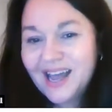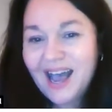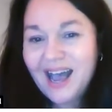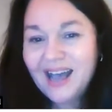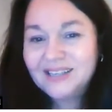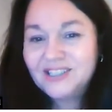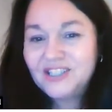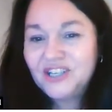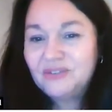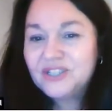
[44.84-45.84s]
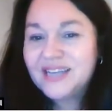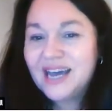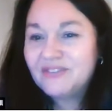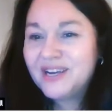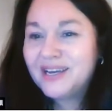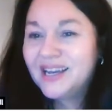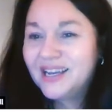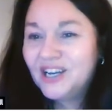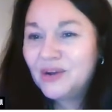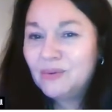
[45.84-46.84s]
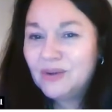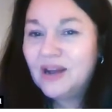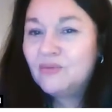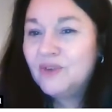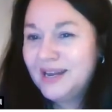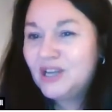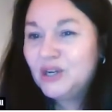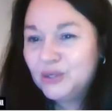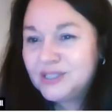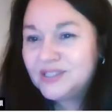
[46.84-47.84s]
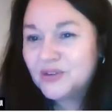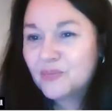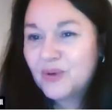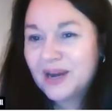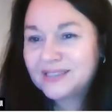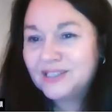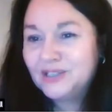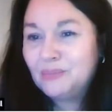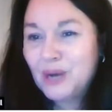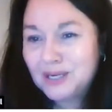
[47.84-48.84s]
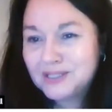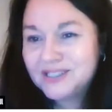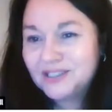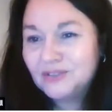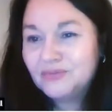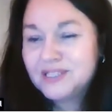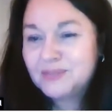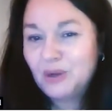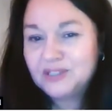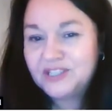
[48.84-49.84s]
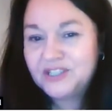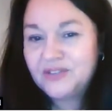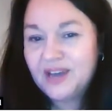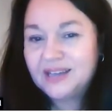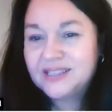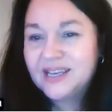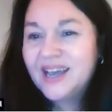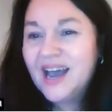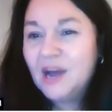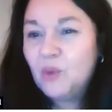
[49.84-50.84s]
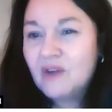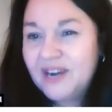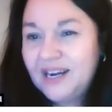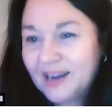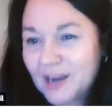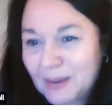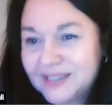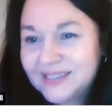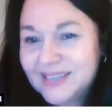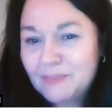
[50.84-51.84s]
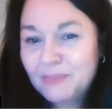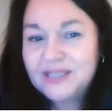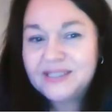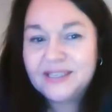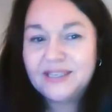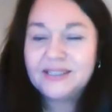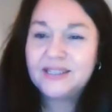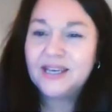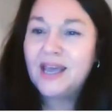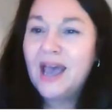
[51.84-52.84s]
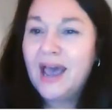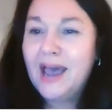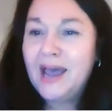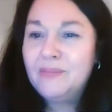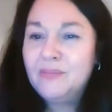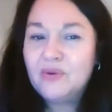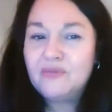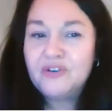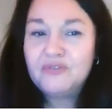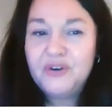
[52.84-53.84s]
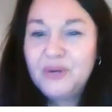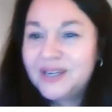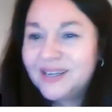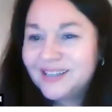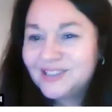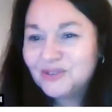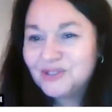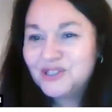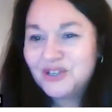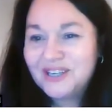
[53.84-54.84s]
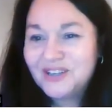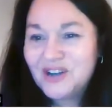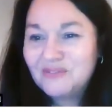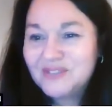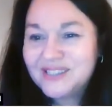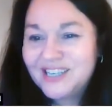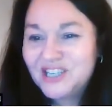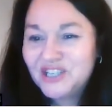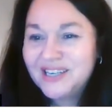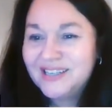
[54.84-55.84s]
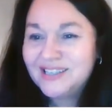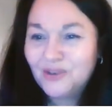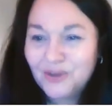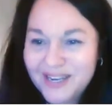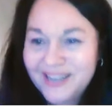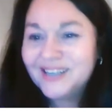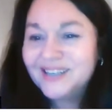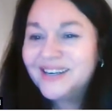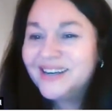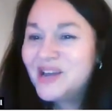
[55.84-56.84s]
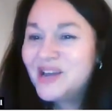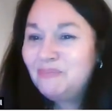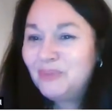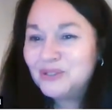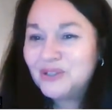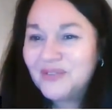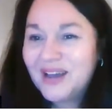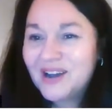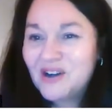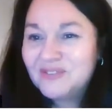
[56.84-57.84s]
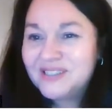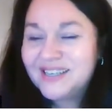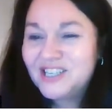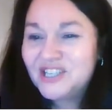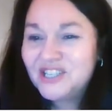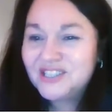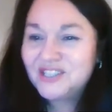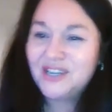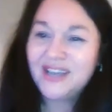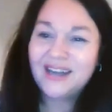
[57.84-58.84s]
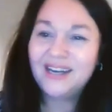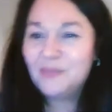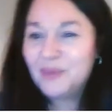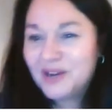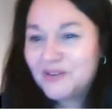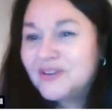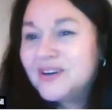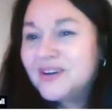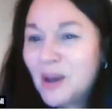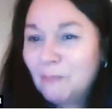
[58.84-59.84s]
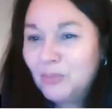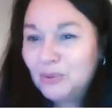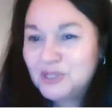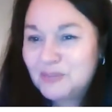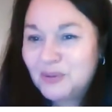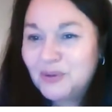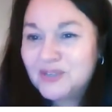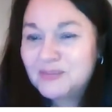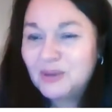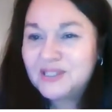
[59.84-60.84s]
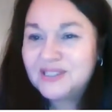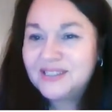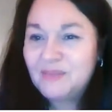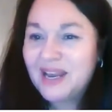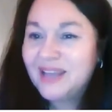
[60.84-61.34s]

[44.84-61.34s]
And, you know, just having, you know, a really good sort of practical, personal response to that. And what I really like about this example is that um, Farouk is also joining the conversation. He's thought he can build on that conversation. So you get a little bit of multiple responses, making